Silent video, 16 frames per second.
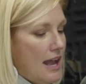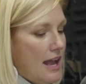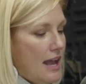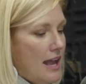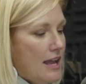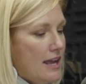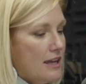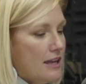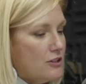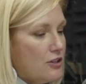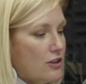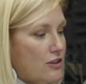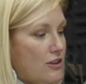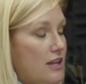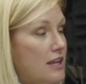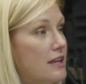and
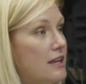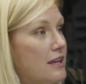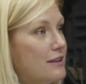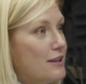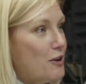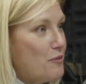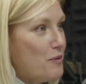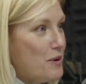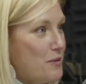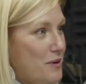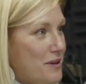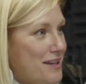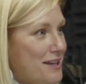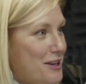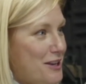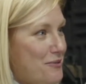thinking that we were
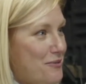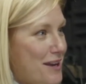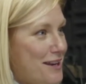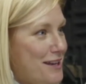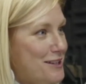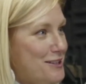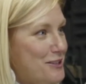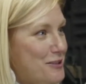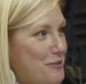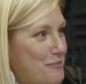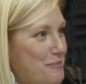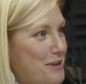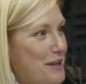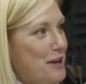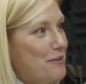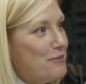getting ready to
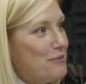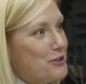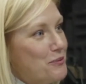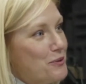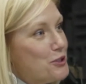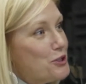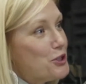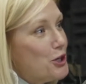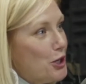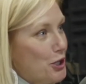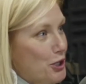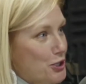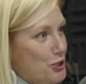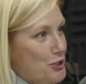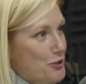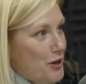be able to
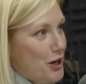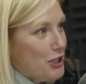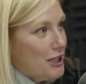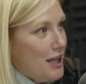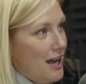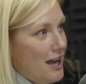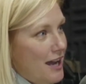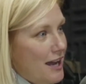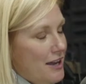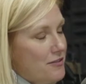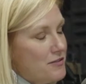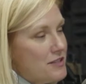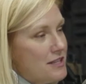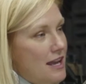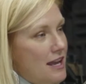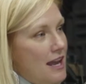return to our
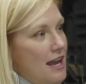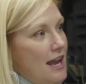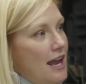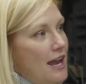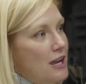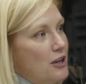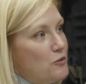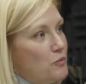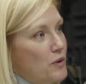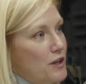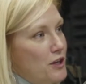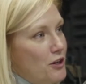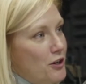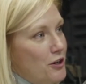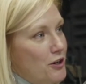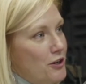lives, and we
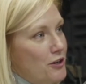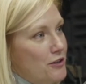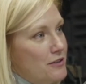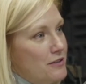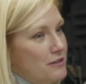heard